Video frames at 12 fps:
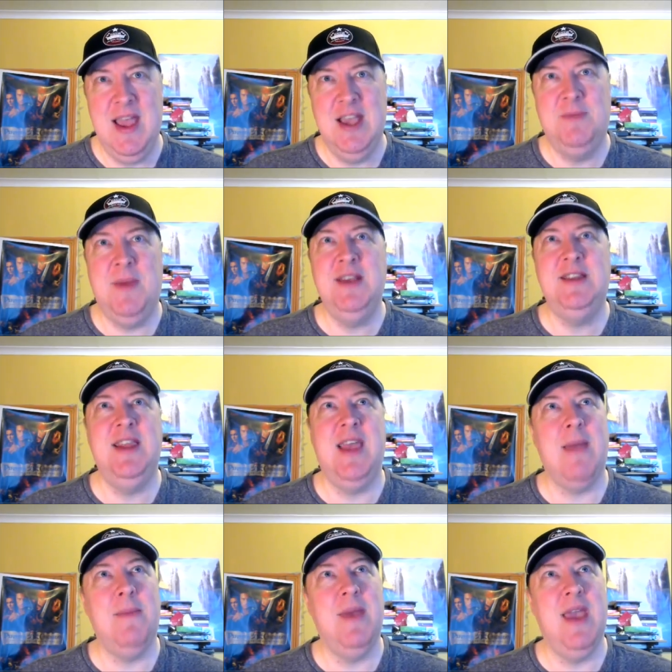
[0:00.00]
is basically
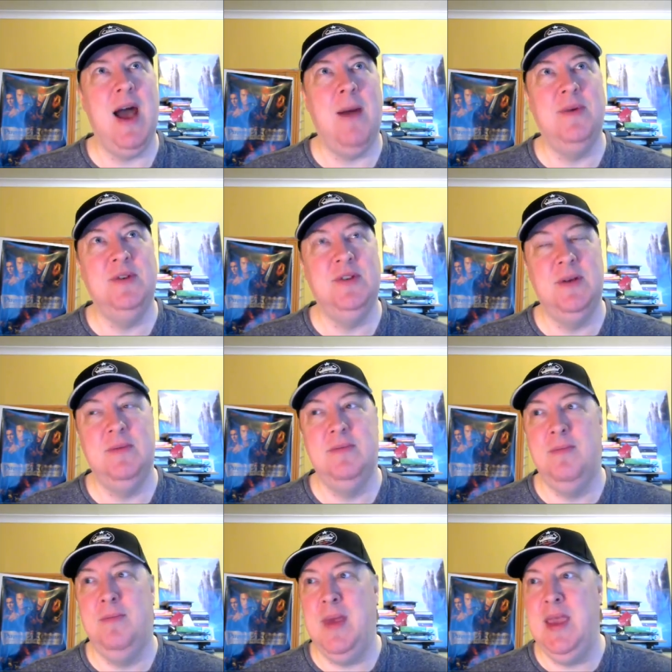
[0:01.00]
hamming it up as a
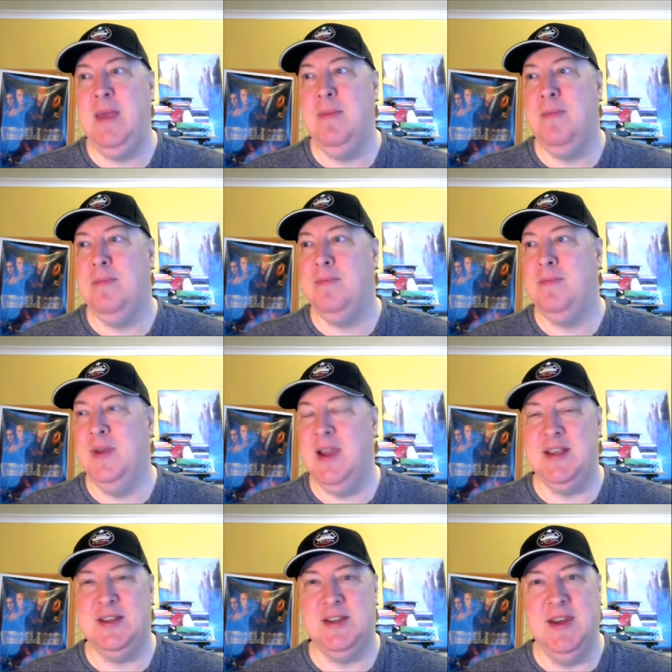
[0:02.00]

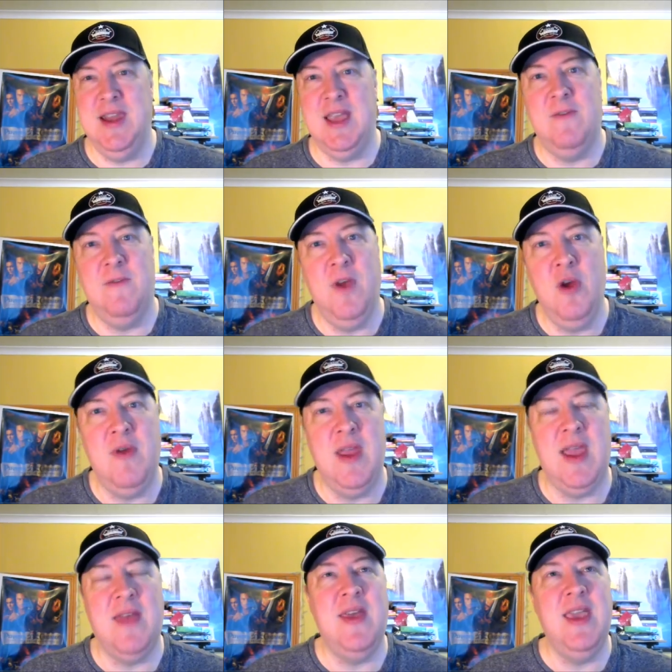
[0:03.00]
B-list Nick
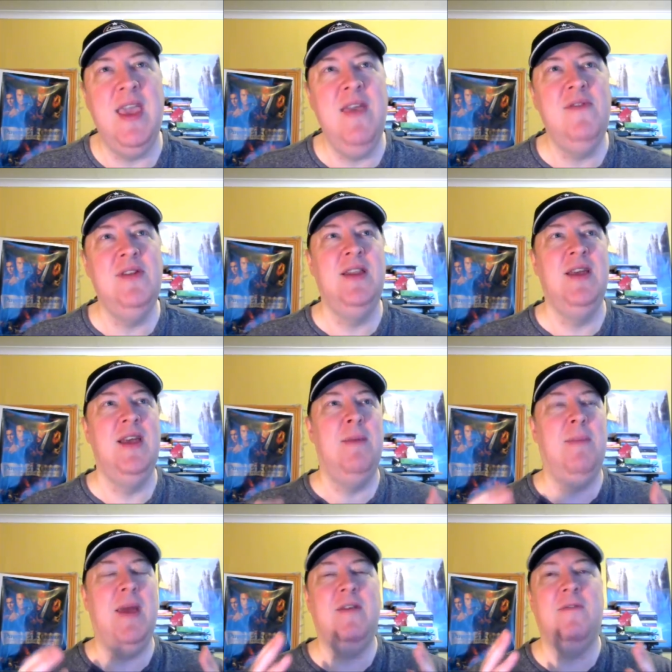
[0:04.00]
Fury, and they even
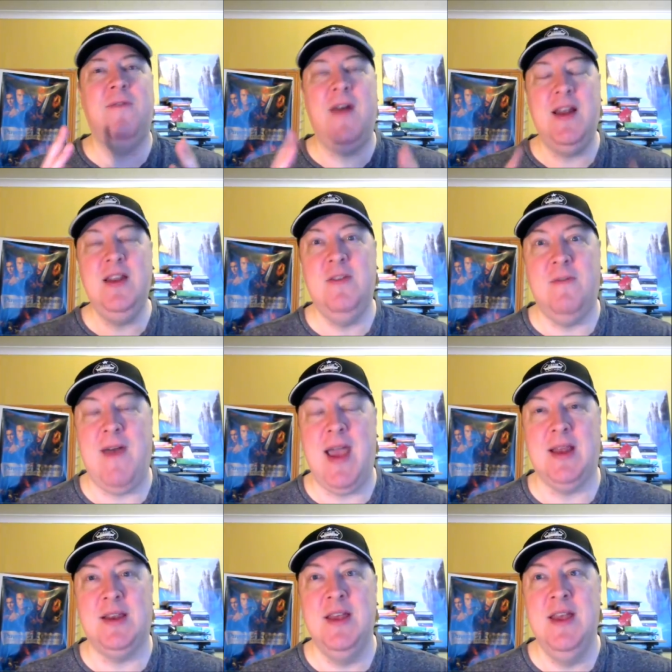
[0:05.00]
make fun of the
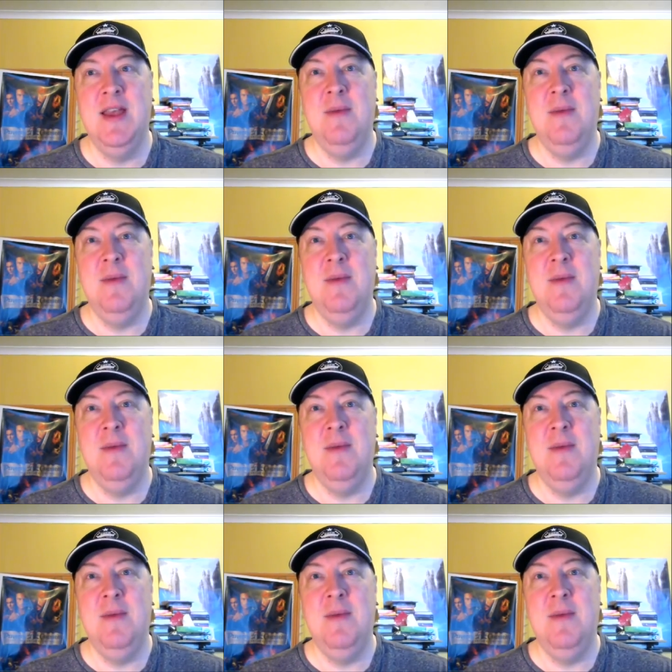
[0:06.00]
fact